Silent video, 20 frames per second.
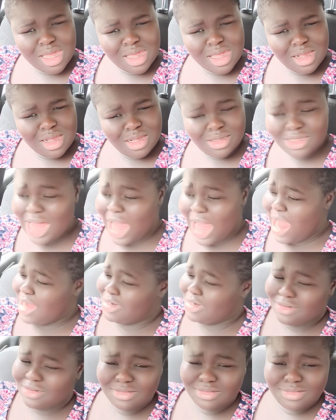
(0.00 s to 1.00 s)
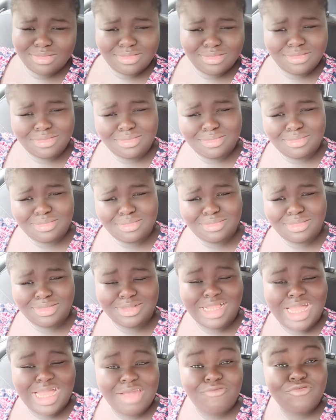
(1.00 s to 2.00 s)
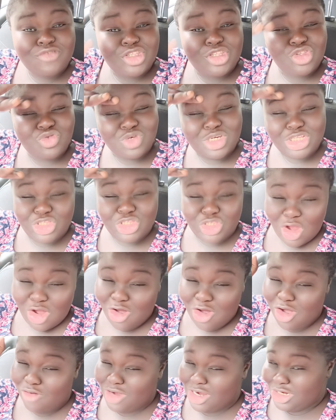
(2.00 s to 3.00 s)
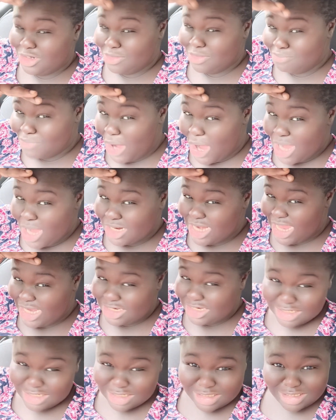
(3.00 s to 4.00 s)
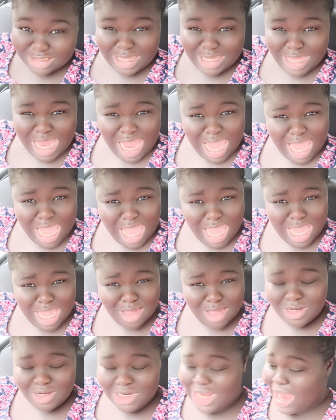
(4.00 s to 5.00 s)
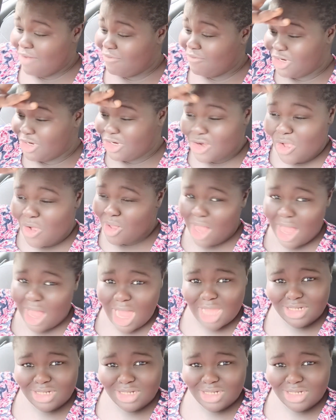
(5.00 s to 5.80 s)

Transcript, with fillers: God, life is sweet when you born like this. Hey, eh? when you have low cut.